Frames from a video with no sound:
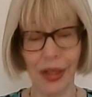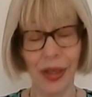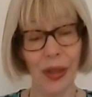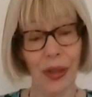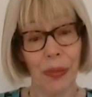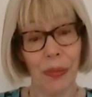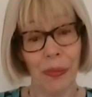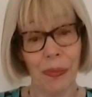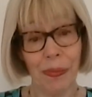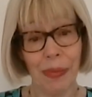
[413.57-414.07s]

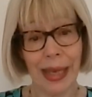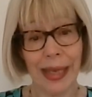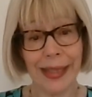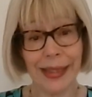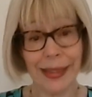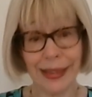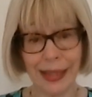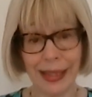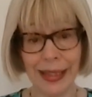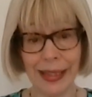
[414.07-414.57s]
who may
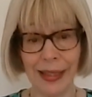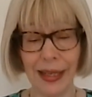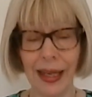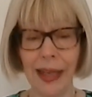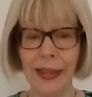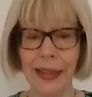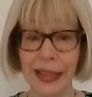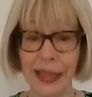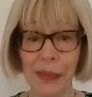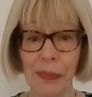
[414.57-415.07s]
need a
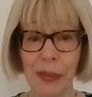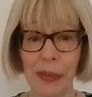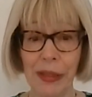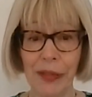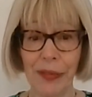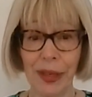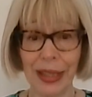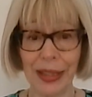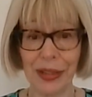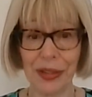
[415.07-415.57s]
little bit
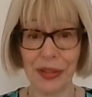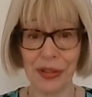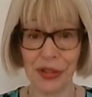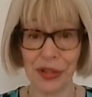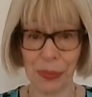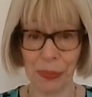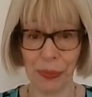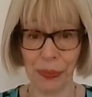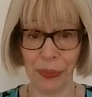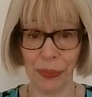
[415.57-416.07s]
of extra
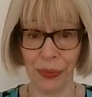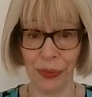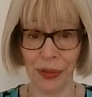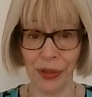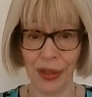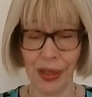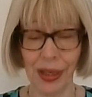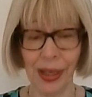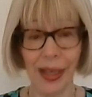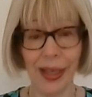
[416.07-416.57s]
support
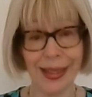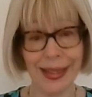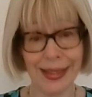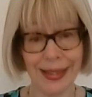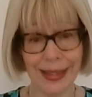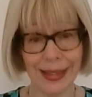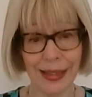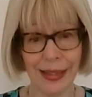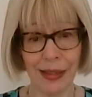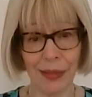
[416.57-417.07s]
in
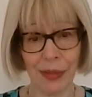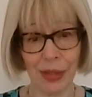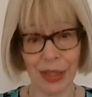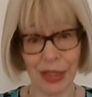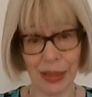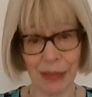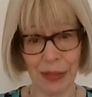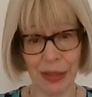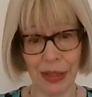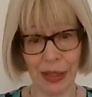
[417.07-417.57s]
dealing with
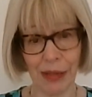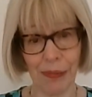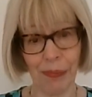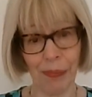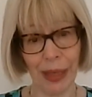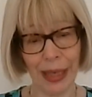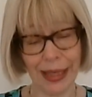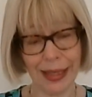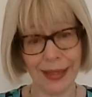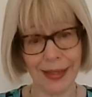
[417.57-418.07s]
some of the
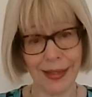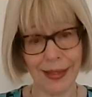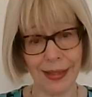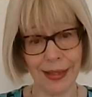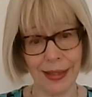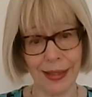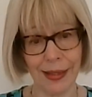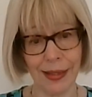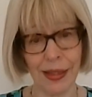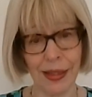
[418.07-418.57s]

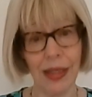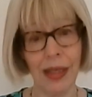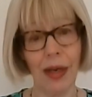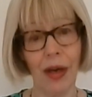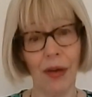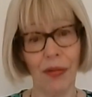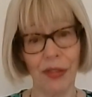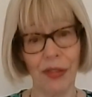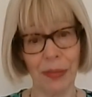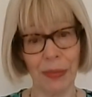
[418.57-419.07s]
complexities
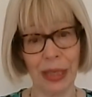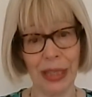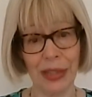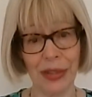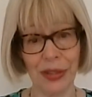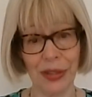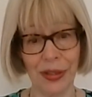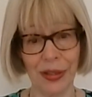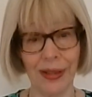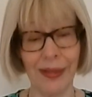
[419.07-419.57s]
of
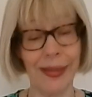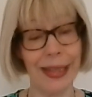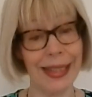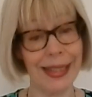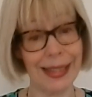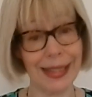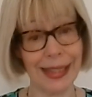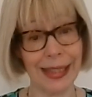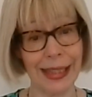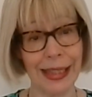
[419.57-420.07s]
dementia that they
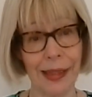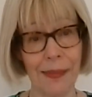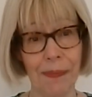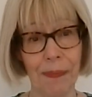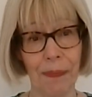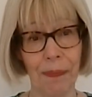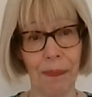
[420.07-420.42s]
see.